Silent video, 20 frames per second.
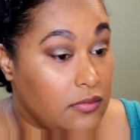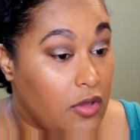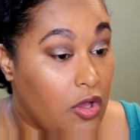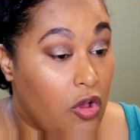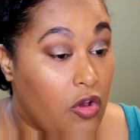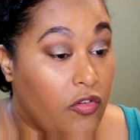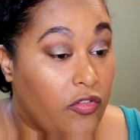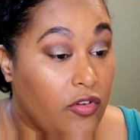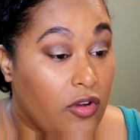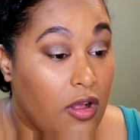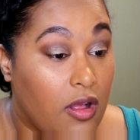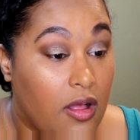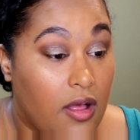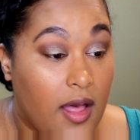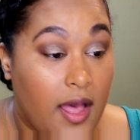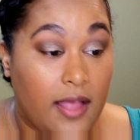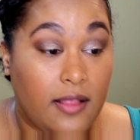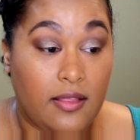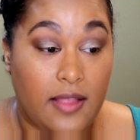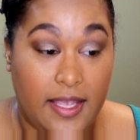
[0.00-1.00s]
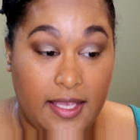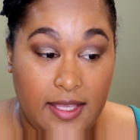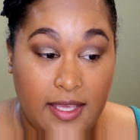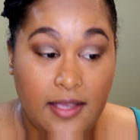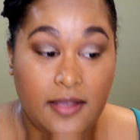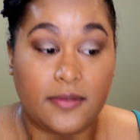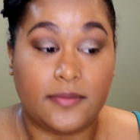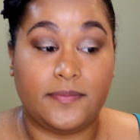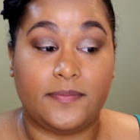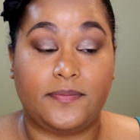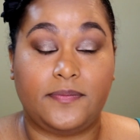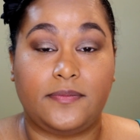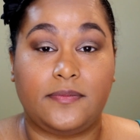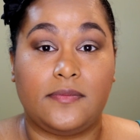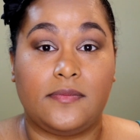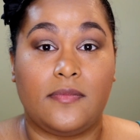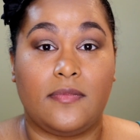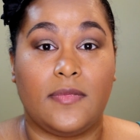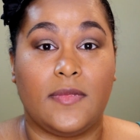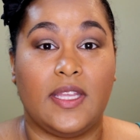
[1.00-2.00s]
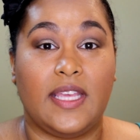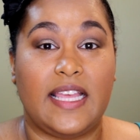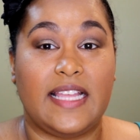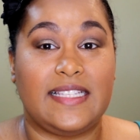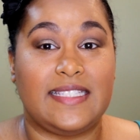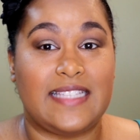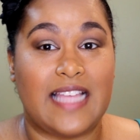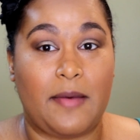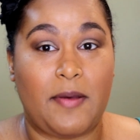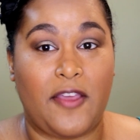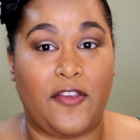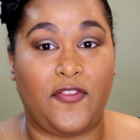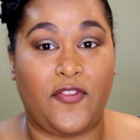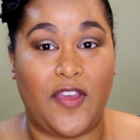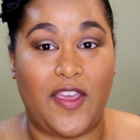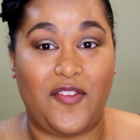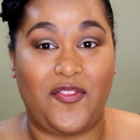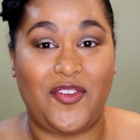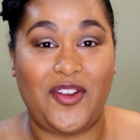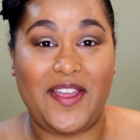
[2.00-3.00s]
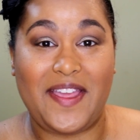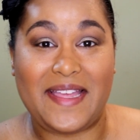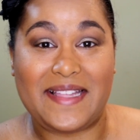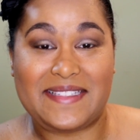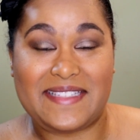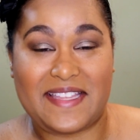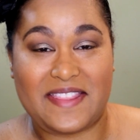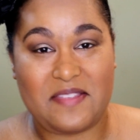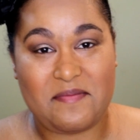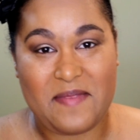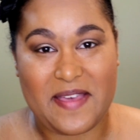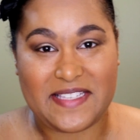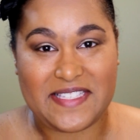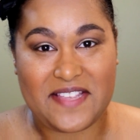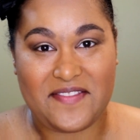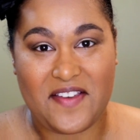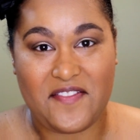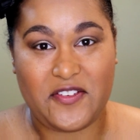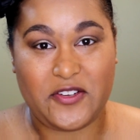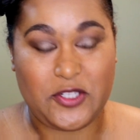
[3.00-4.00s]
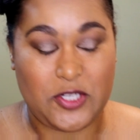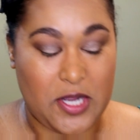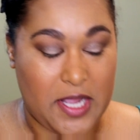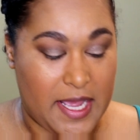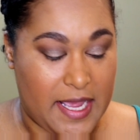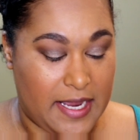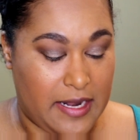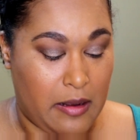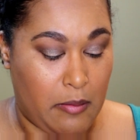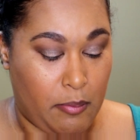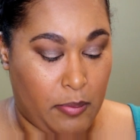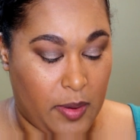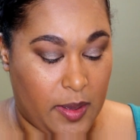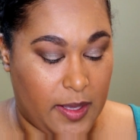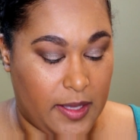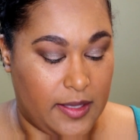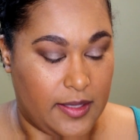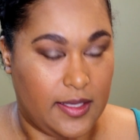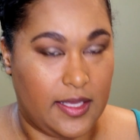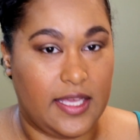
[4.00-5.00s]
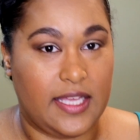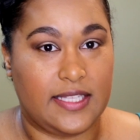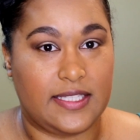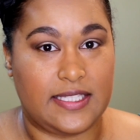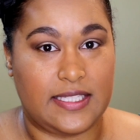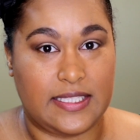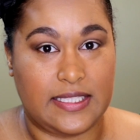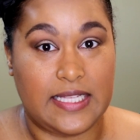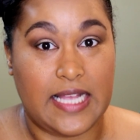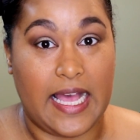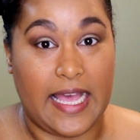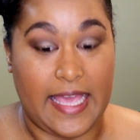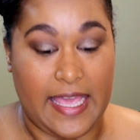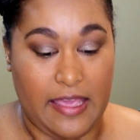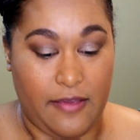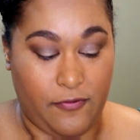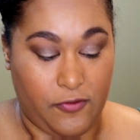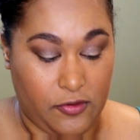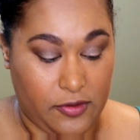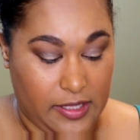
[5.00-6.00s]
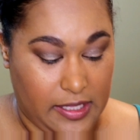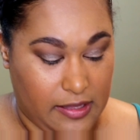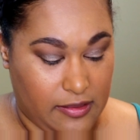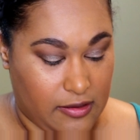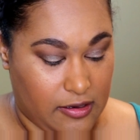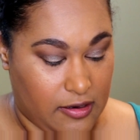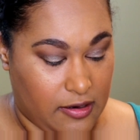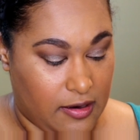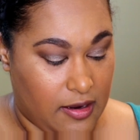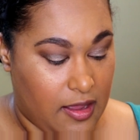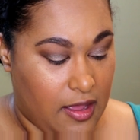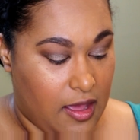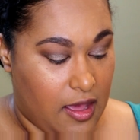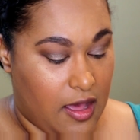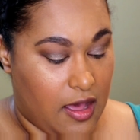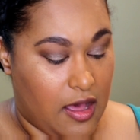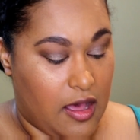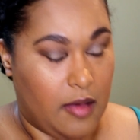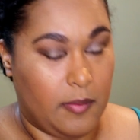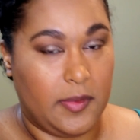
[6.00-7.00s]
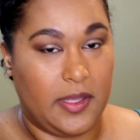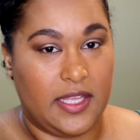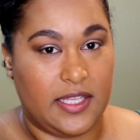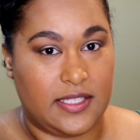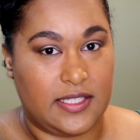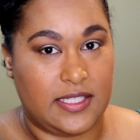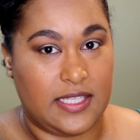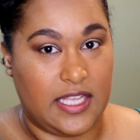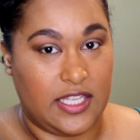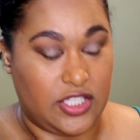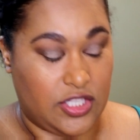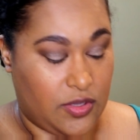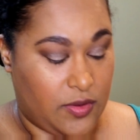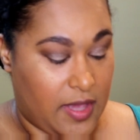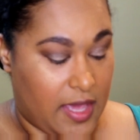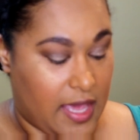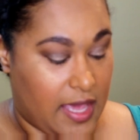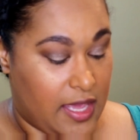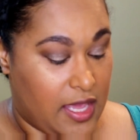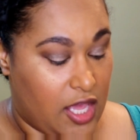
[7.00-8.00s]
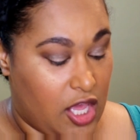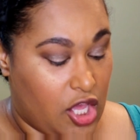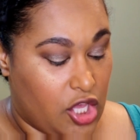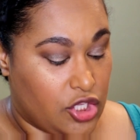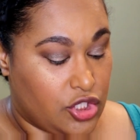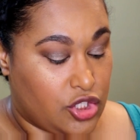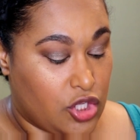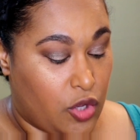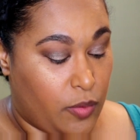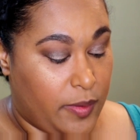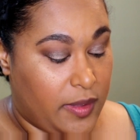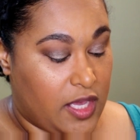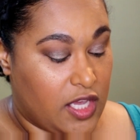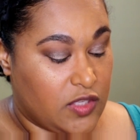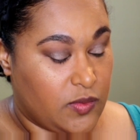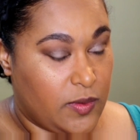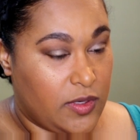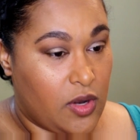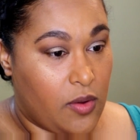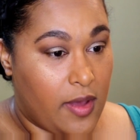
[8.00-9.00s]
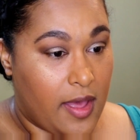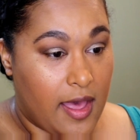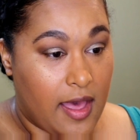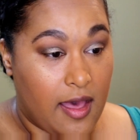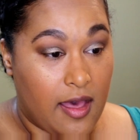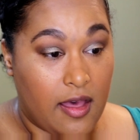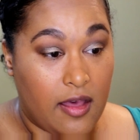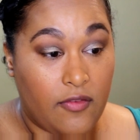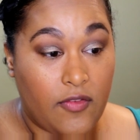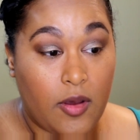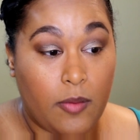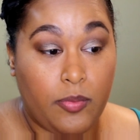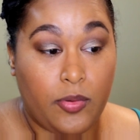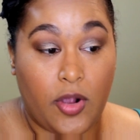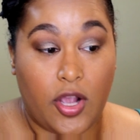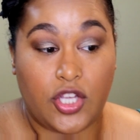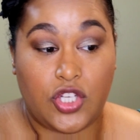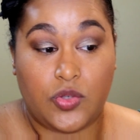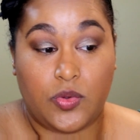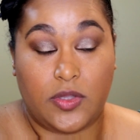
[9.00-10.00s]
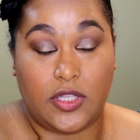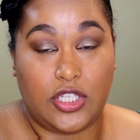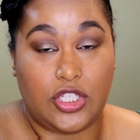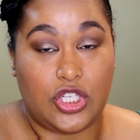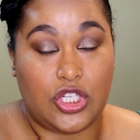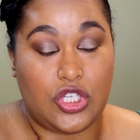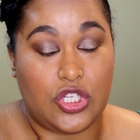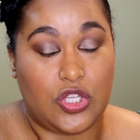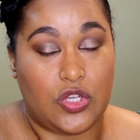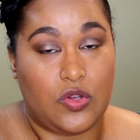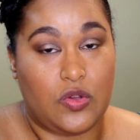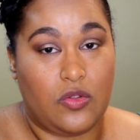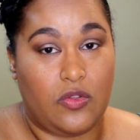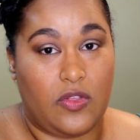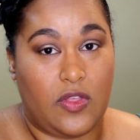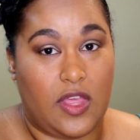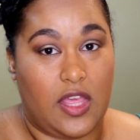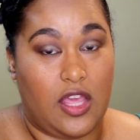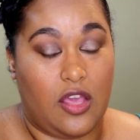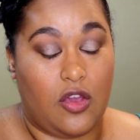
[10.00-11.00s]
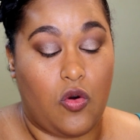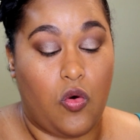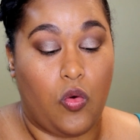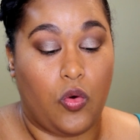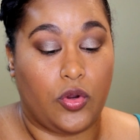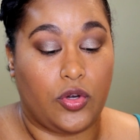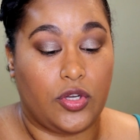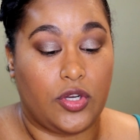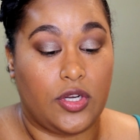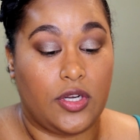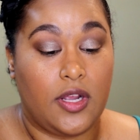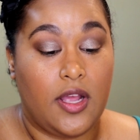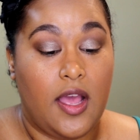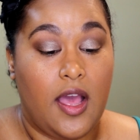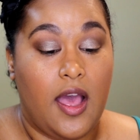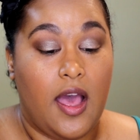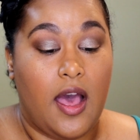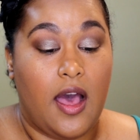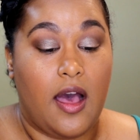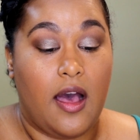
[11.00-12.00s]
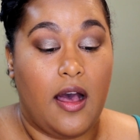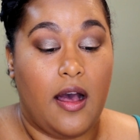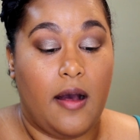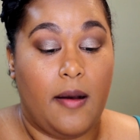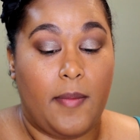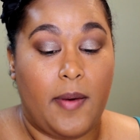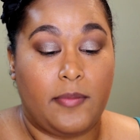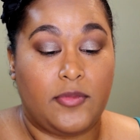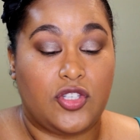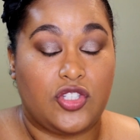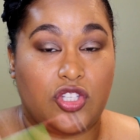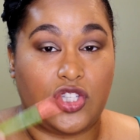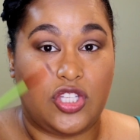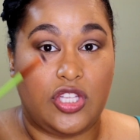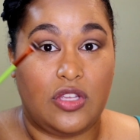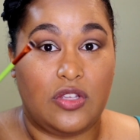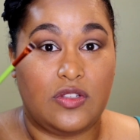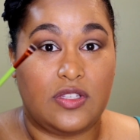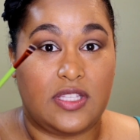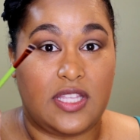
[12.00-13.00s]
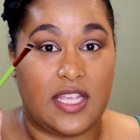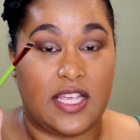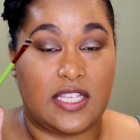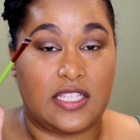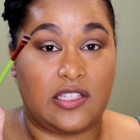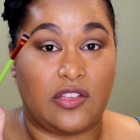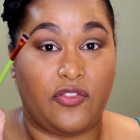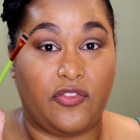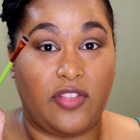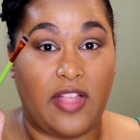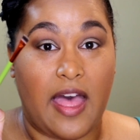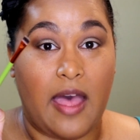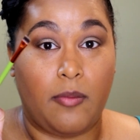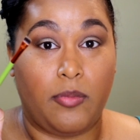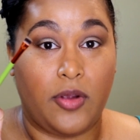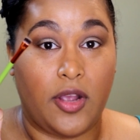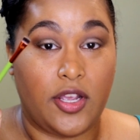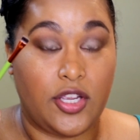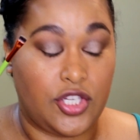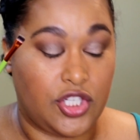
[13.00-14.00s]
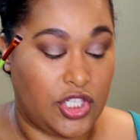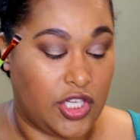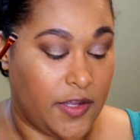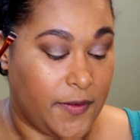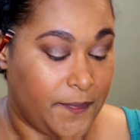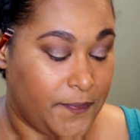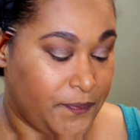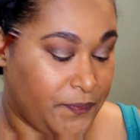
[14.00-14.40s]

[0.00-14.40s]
Overall, I like it. It's not my favorite, it's not the best I've ever tried, but it's not hateful either. Um, it's it's okay. So because we don't have a brush really to do the corner, um, I'm just going to use this flat brush.